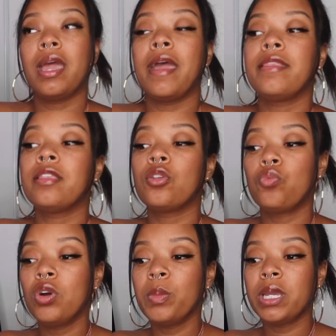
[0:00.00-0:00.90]
And then the
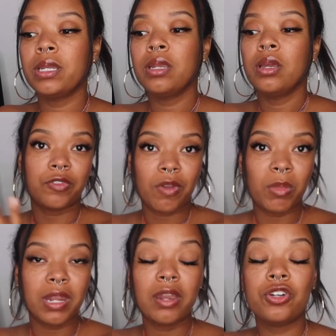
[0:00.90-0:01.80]
woman, the
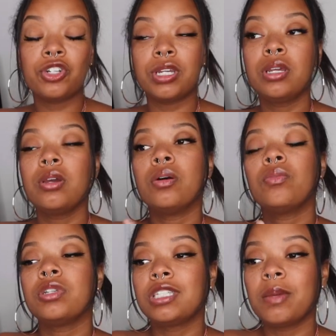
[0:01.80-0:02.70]
feminine energy,
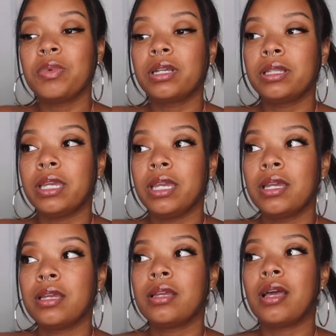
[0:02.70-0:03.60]
will typically
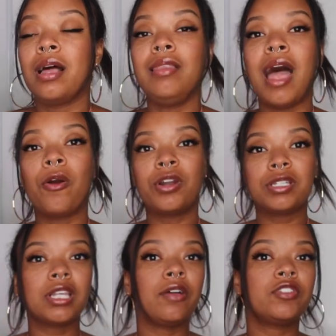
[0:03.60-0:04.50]
allow
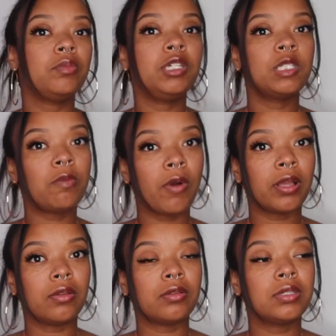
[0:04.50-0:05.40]
herself to be
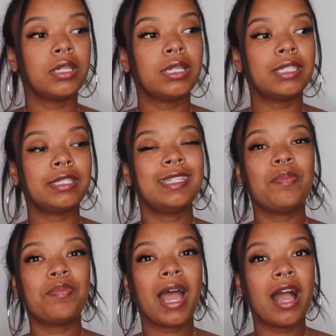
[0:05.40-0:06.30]
spoiled,
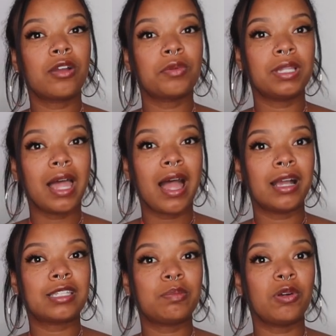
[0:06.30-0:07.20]
sit back,
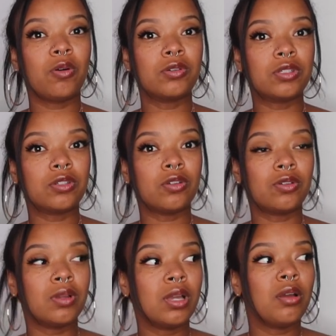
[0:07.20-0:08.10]
relax, but
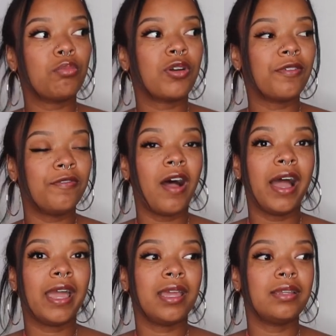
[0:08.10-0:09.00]
also
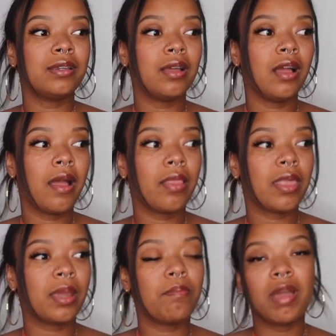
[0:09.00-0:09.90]
provide
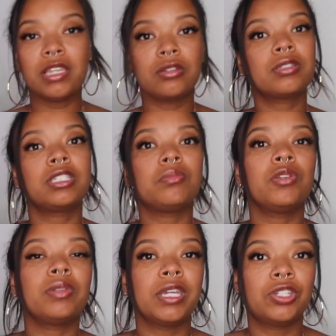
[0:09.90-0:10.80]
like mental
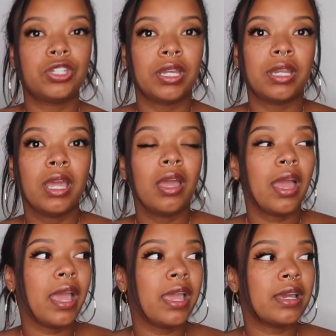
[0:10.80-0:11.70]
stimulation
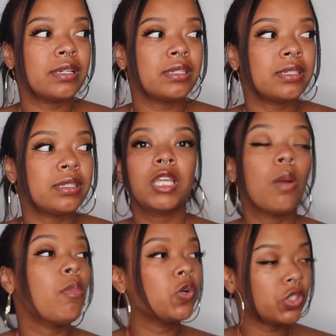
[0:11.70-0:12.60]
and
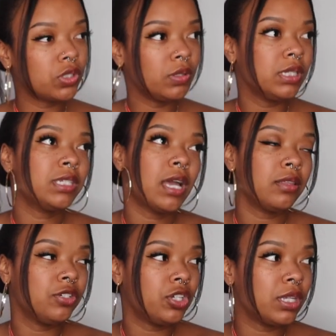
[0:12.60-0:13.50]
emotional
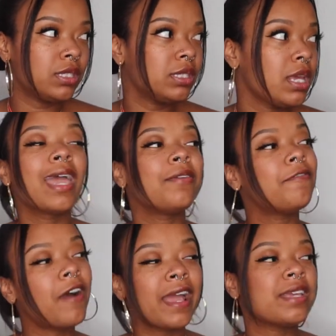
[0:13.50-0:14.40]
intelligence,
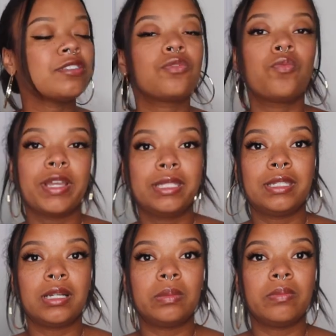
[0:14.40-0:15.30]
advice,
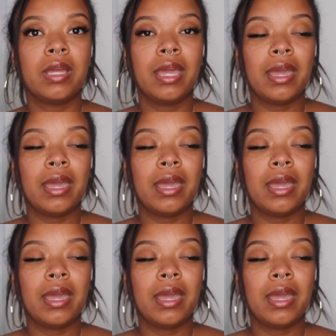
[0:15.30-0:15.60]
wisdom.